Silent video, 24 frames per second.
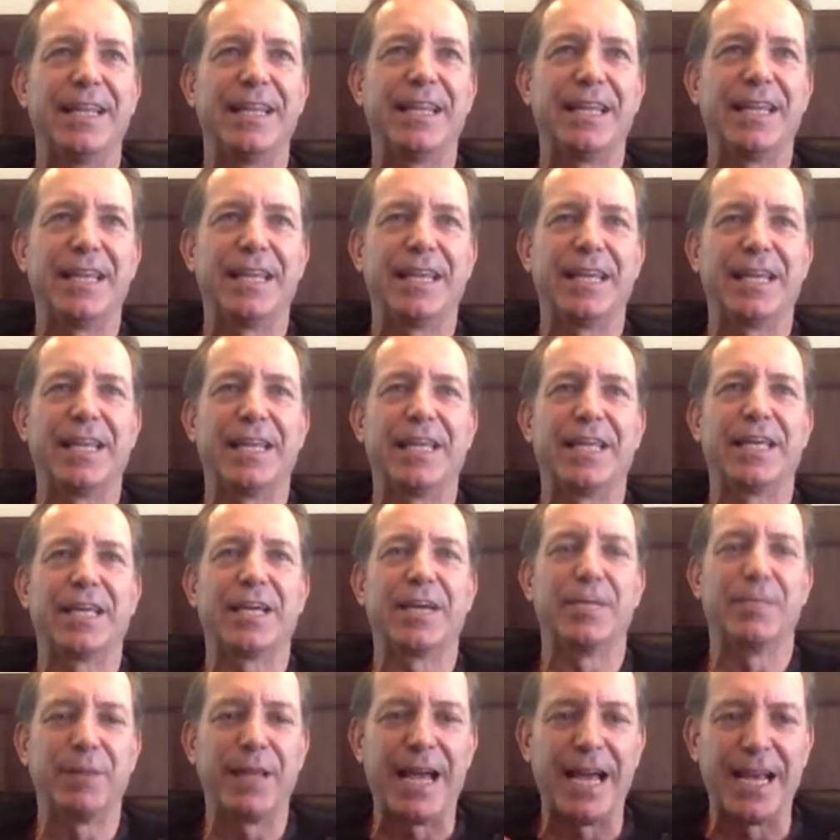the
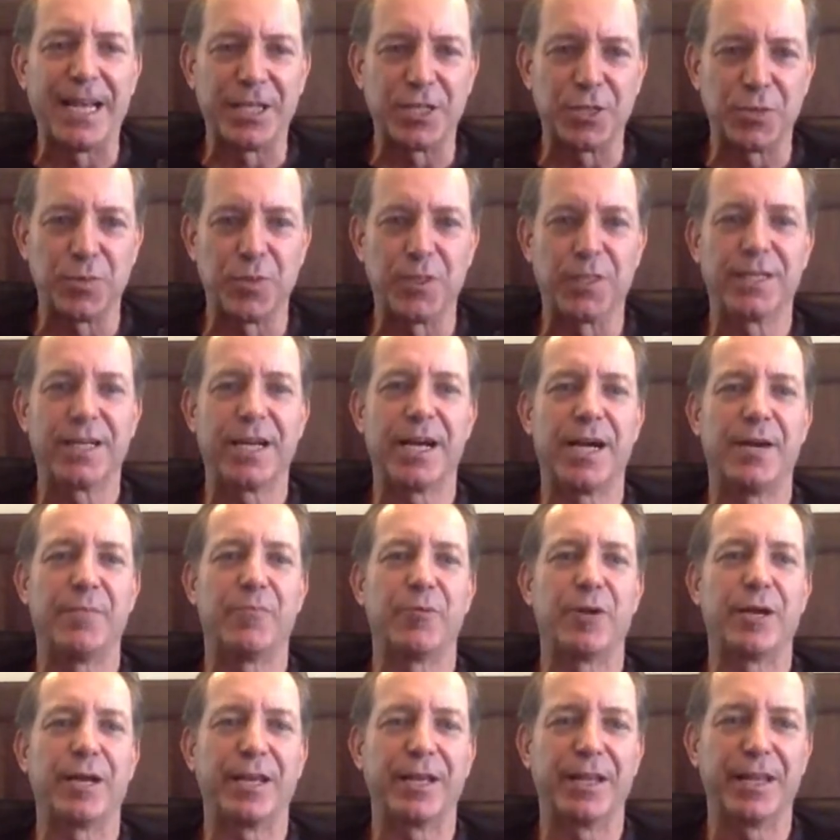compliance will
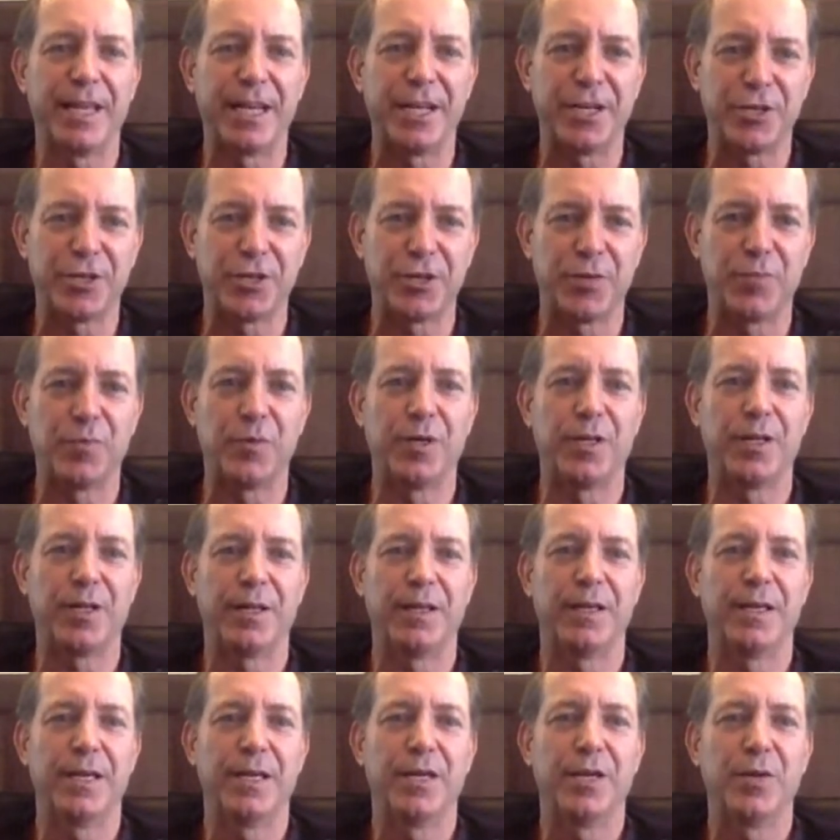come, regulation
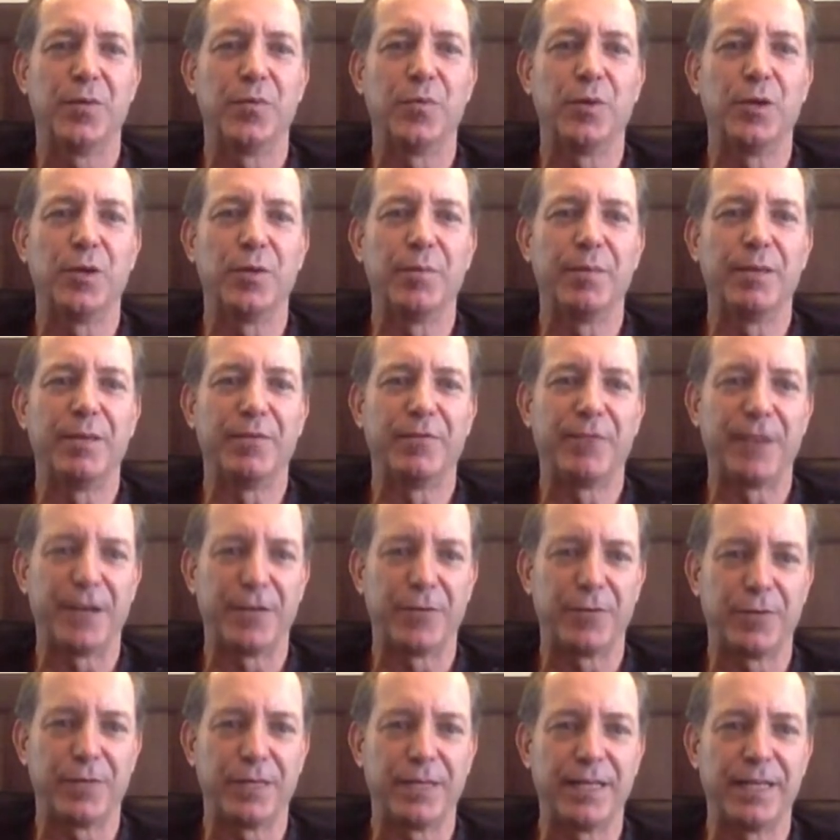will will be
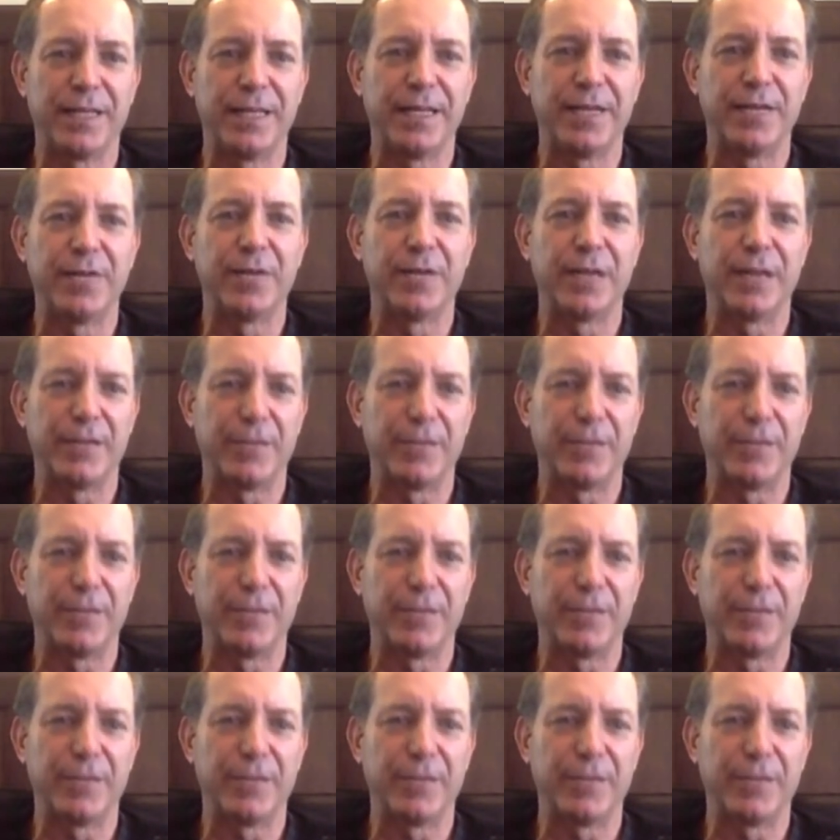federally legal